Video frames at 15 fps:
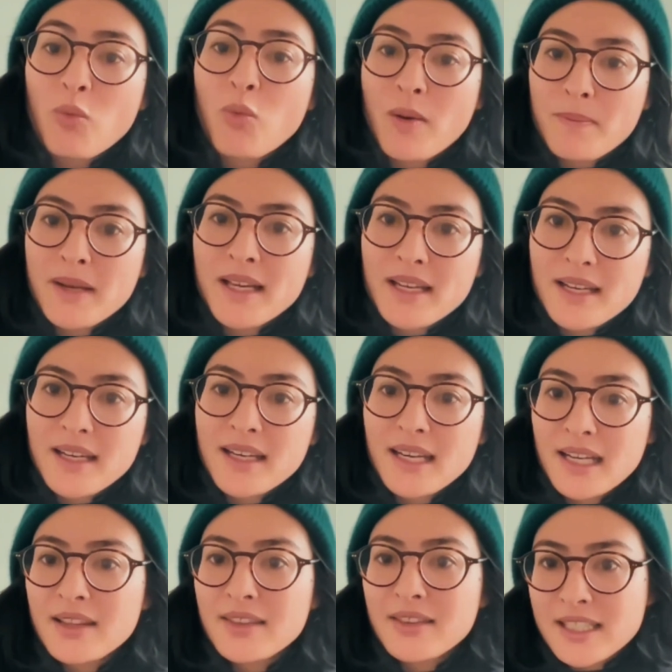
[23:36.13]
women
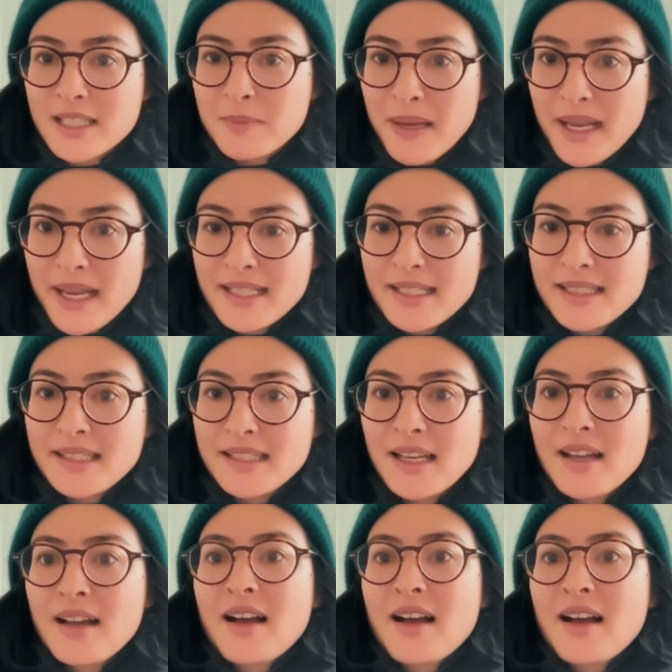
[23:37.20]
in the space,